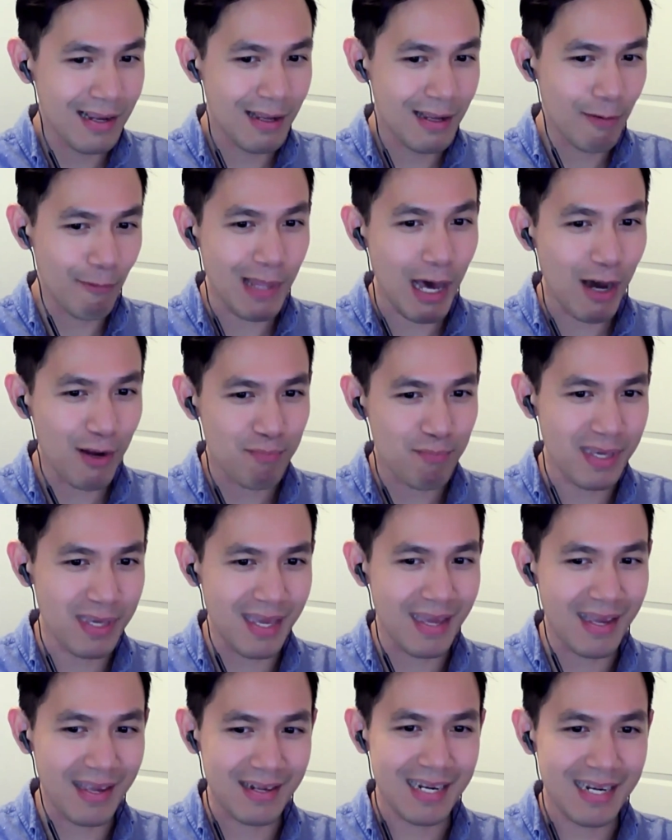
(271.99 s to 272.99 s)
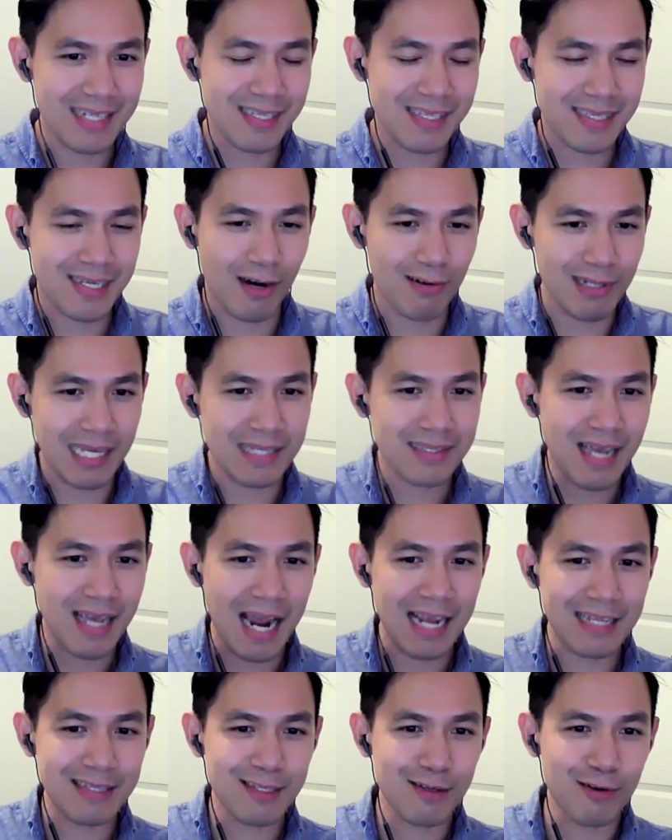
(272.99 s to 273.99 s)
without being necessarily
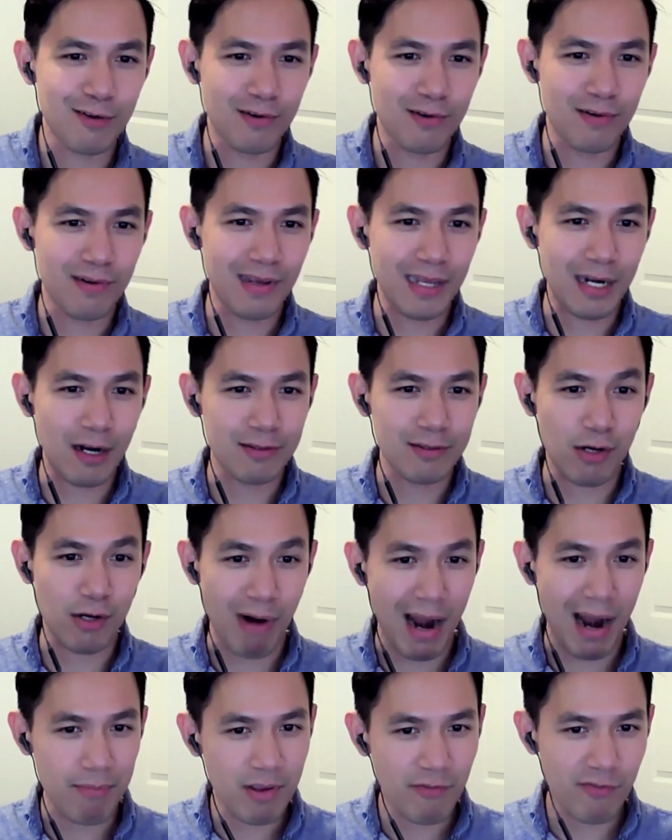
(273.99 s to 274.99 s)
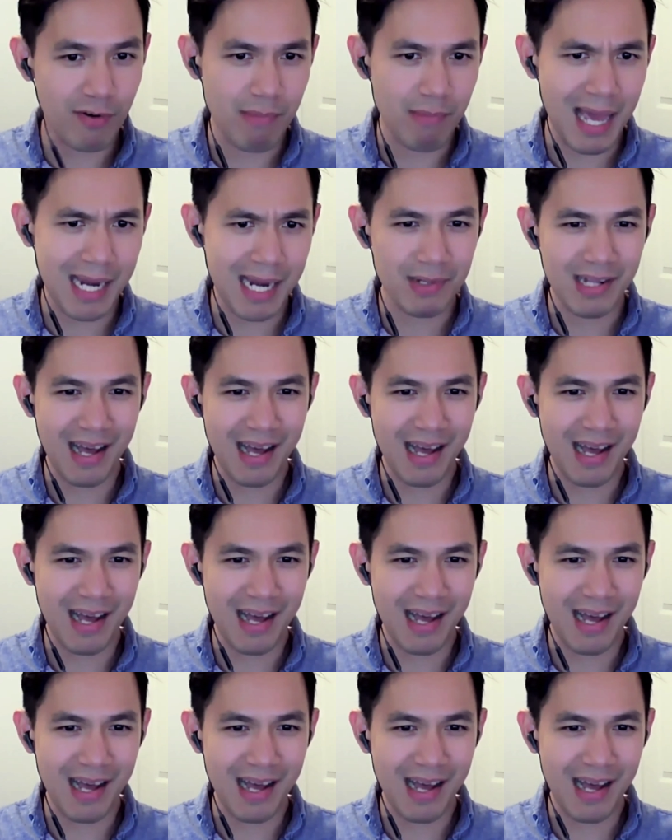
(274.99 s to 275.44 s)
tied to deriving from animal.